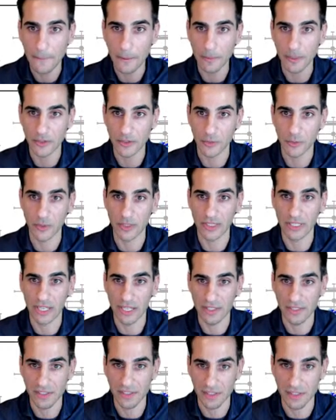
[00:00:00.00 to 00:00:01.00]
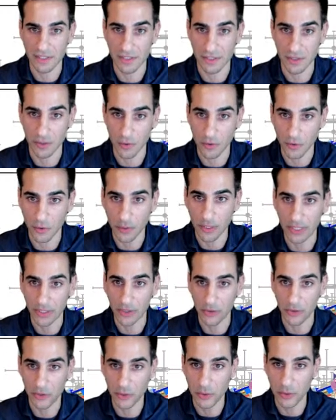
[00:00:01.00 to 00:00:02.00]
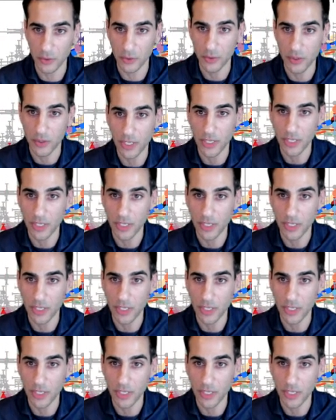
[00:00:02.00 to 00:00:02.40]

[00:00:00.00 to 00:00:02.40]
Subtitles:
but with lines such as O3 and O2,